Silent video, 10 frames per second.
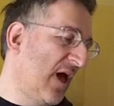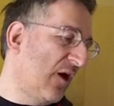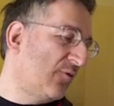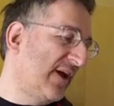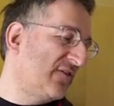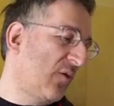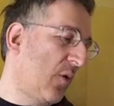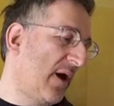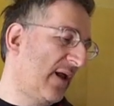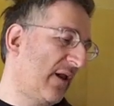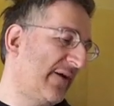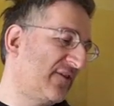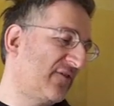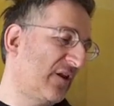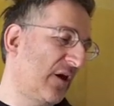A razor wire
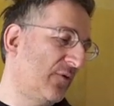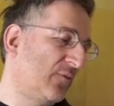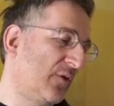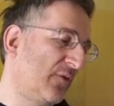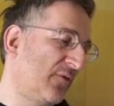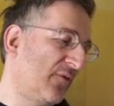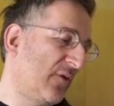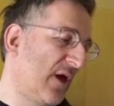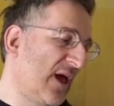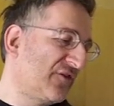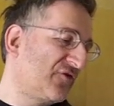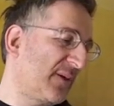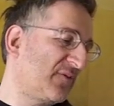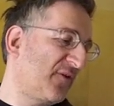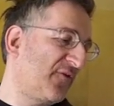lines the low roof.
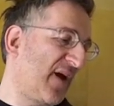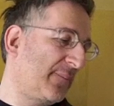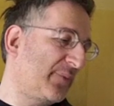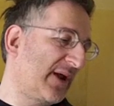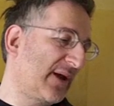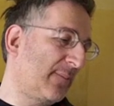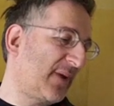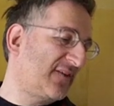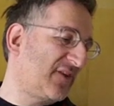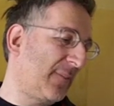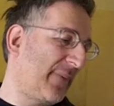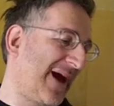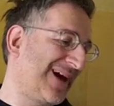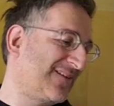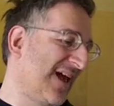Strips of fabric and plastic
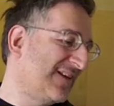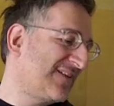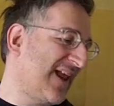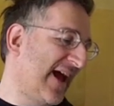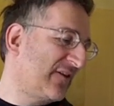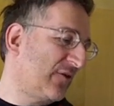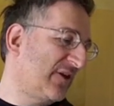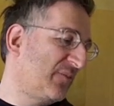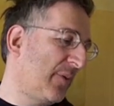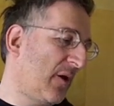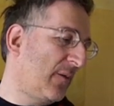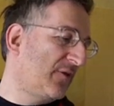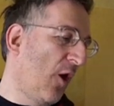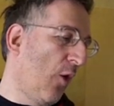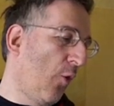bags snagged on its
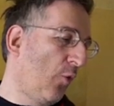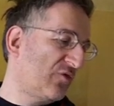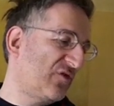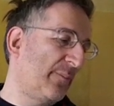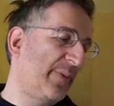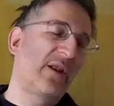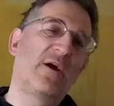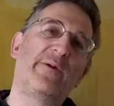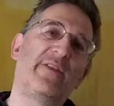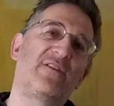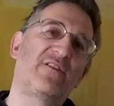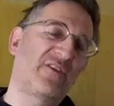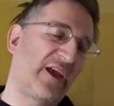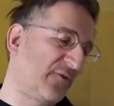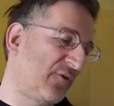barbs ought to billow in the
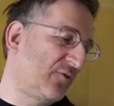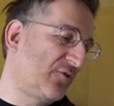disdainful